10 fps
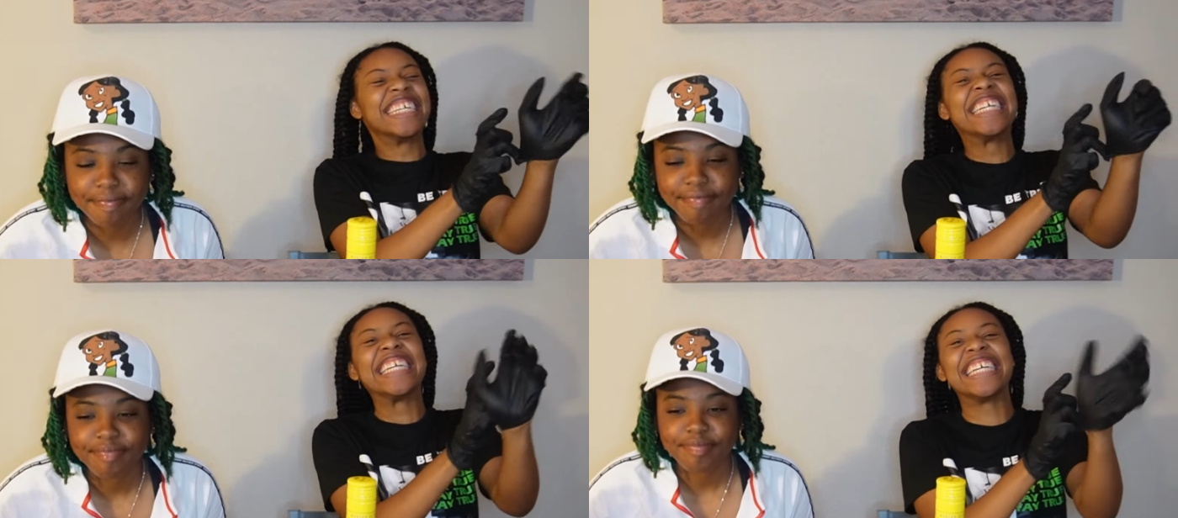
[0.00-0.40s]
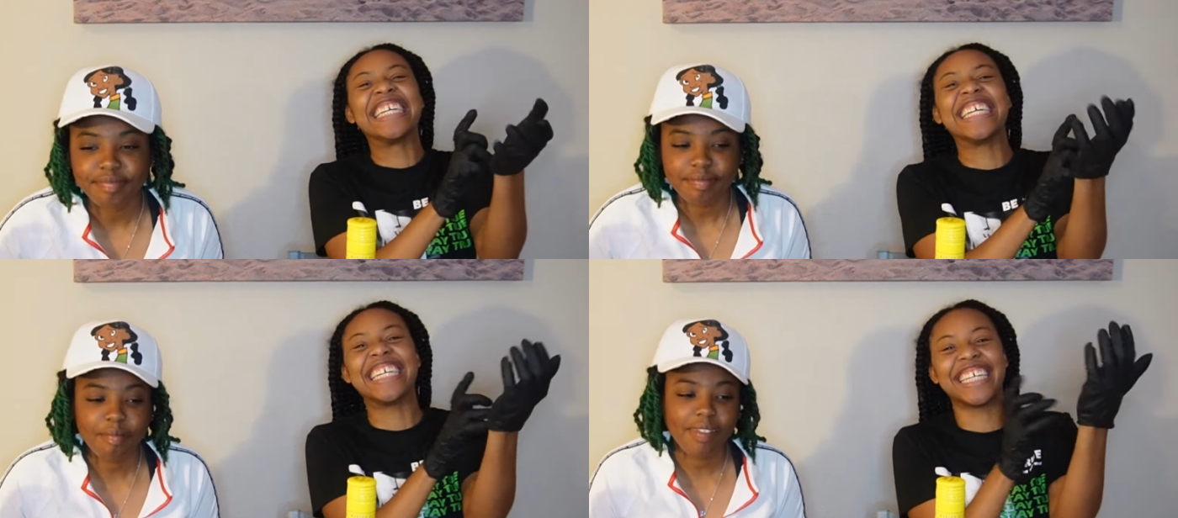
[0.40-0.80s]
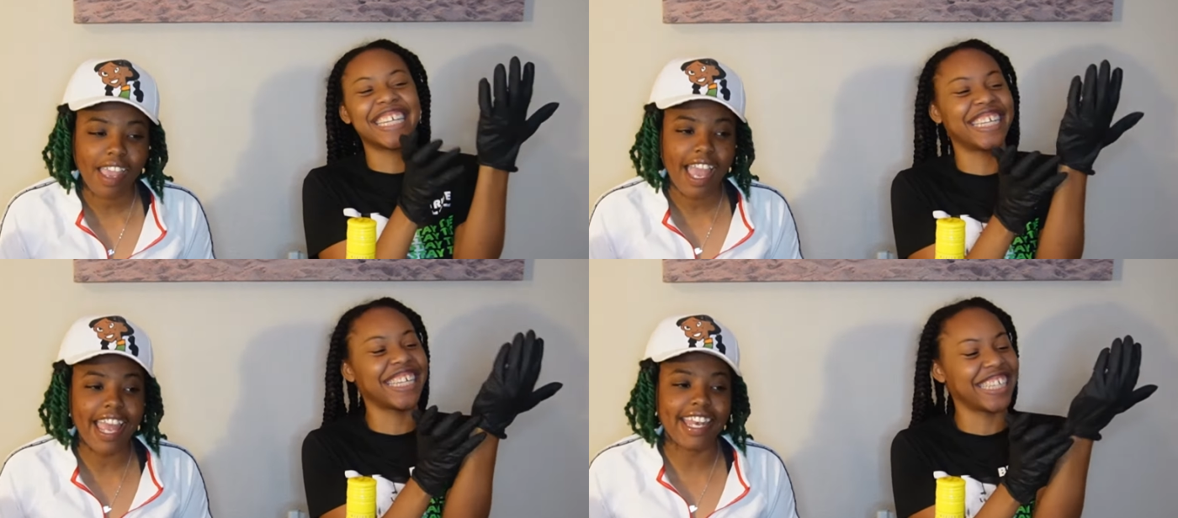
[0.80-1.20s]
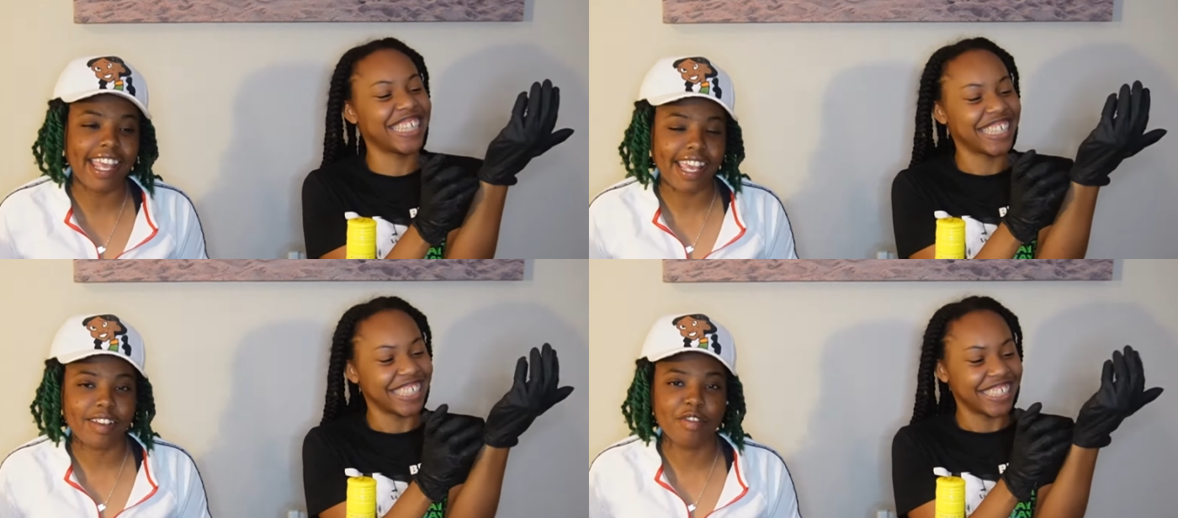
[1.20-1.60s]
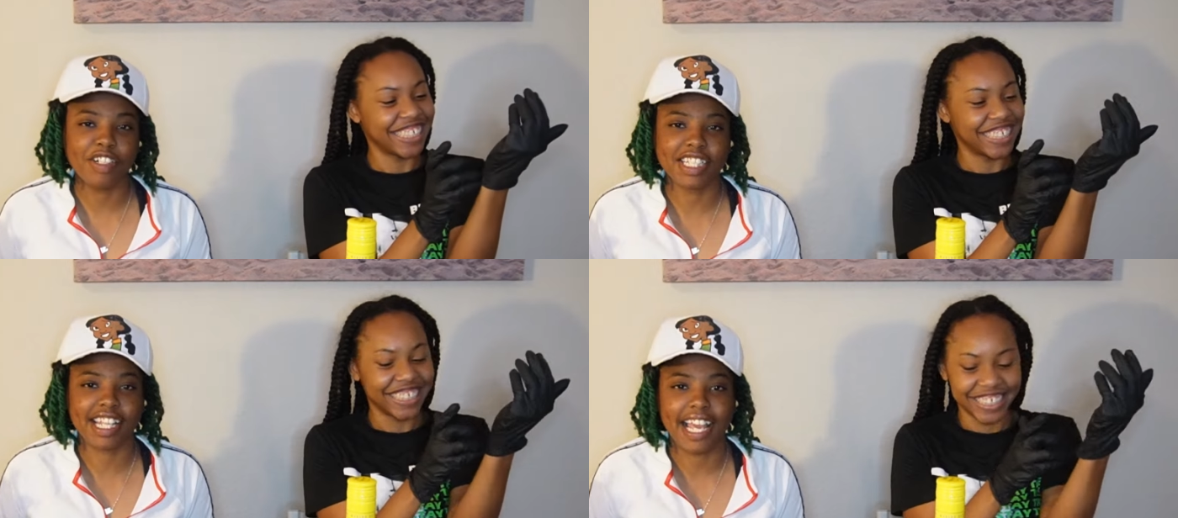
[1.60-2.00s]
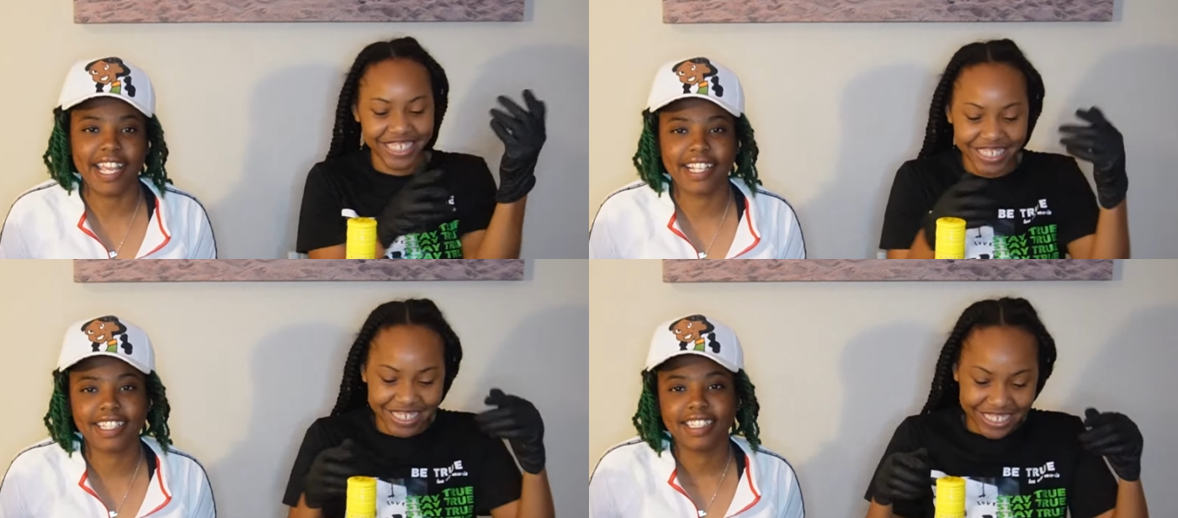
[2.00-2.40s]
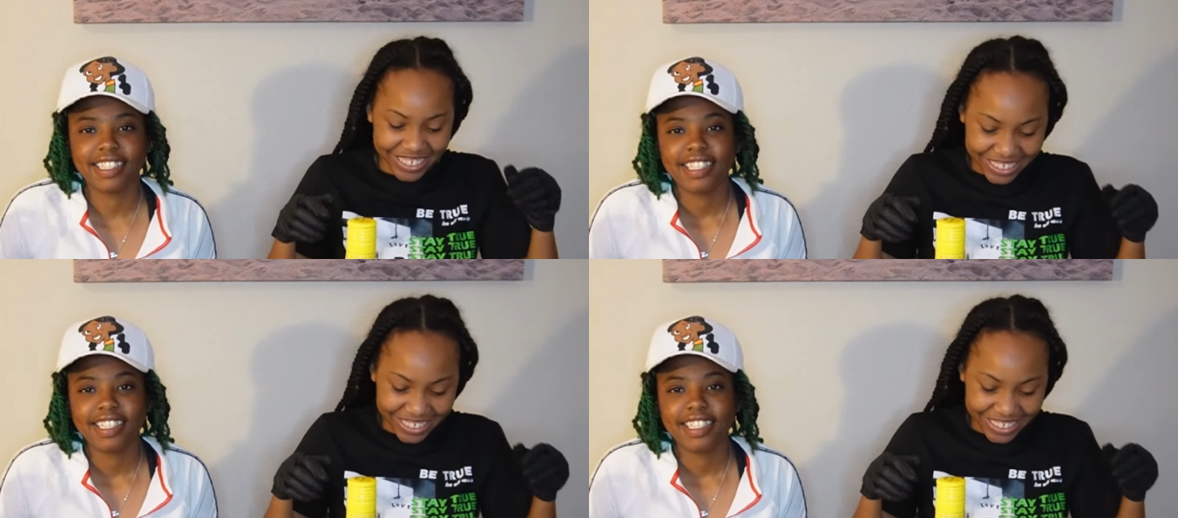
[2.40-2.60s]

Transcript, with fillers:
Speaker 1: and then we was like,